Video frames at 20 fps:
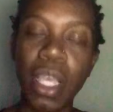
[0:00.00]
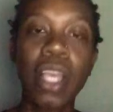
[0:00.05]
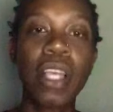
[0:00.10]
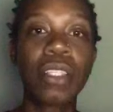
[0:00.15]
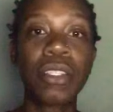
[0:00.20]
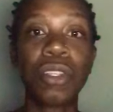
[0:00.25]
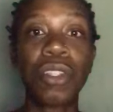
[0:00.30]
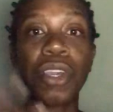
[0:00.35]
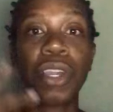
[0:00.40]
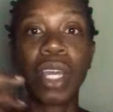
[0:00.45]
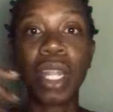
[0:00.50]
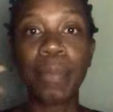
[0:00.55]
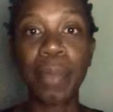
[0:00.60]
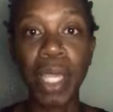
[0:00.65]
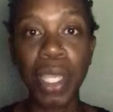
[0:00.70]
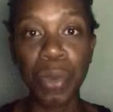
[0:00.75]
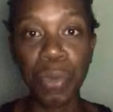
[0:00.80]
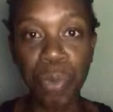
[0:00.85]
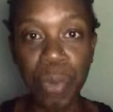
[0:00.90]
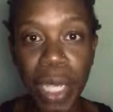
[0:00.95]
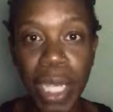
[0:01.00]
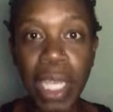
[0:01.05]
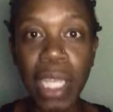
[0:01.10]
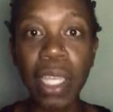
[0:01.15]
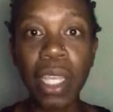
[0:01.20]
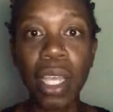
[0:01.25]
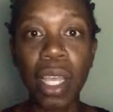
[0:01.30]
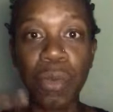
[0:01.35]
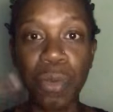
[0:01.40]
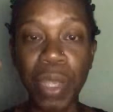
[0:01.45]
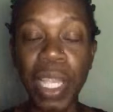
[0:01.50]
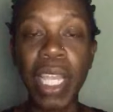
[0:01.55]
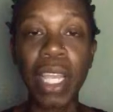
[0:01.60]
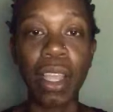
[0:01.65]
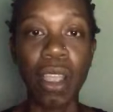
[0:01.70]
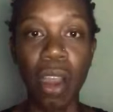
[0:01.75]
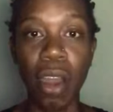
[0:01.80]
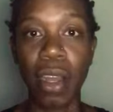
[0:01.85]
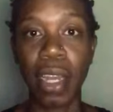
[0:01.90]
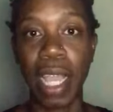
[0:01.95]
So they're going to be
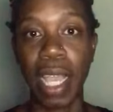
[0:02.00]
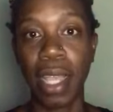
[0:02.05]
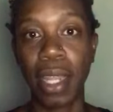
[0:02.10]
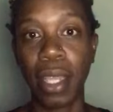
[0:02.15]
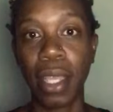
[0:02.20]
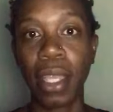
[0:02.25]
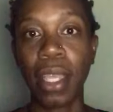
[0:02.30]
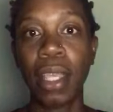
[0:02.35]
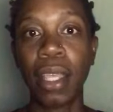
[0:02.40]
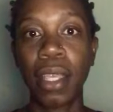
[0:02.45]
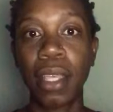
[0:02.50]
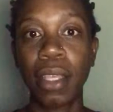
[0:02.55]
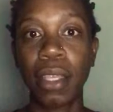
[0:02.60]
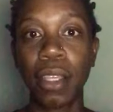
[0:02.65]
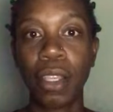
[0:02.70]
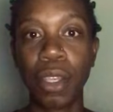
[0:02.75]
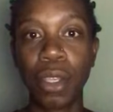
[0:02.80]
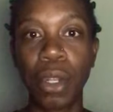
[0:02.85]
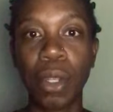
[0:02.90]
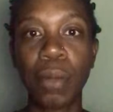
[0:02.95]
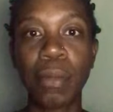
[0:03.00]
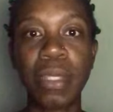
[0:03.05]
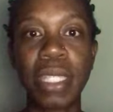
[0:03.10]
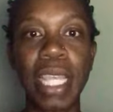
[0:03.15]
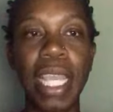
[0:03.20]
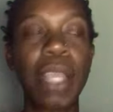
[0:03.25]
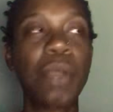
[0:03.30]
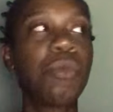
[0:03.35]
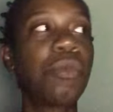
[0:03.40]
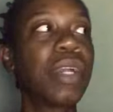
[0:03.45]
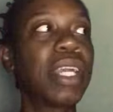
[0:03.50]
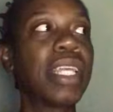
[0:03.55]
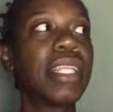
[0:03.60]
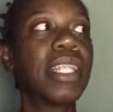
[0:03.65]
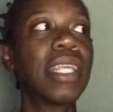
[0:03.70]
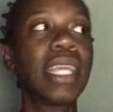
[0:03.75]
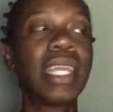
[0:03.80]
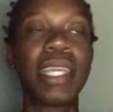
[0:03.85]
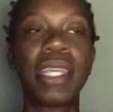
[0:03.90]
reincarnating. You know what I'm saying? When